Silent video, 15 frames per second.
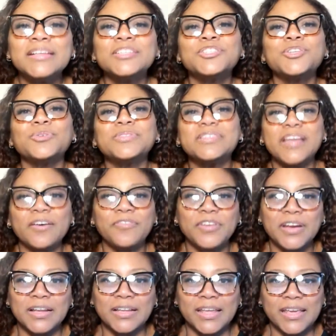So
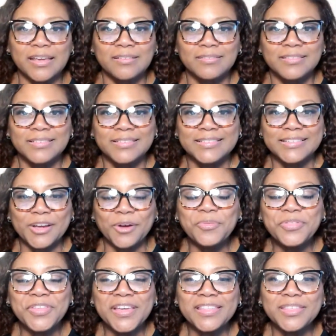definitely
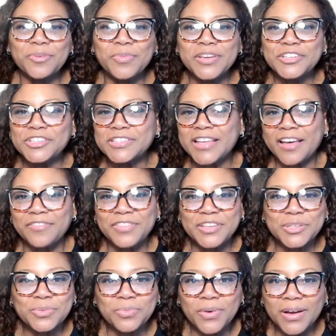don't think that we just have
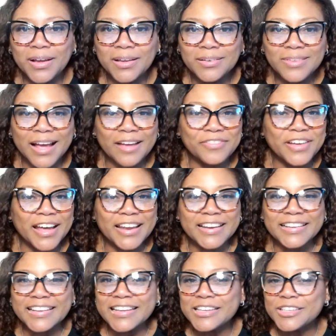this one. I've got
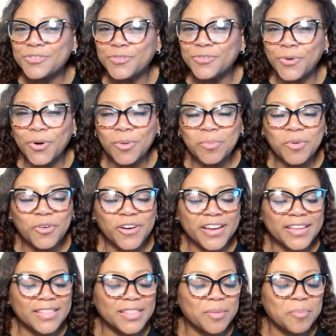at least 4 more
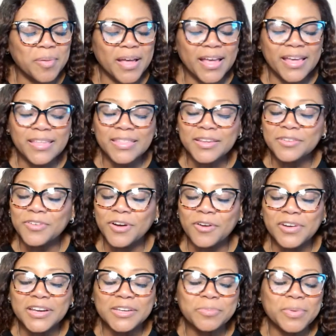in the pipe that have
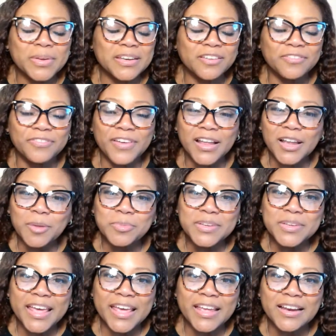already been
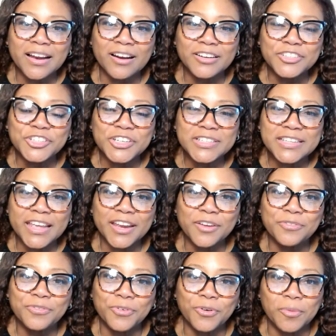developed and are just
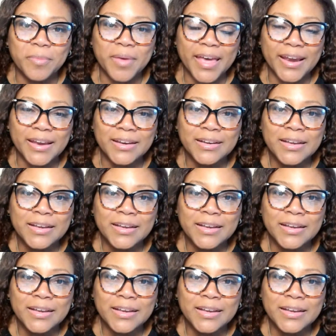getting formatted.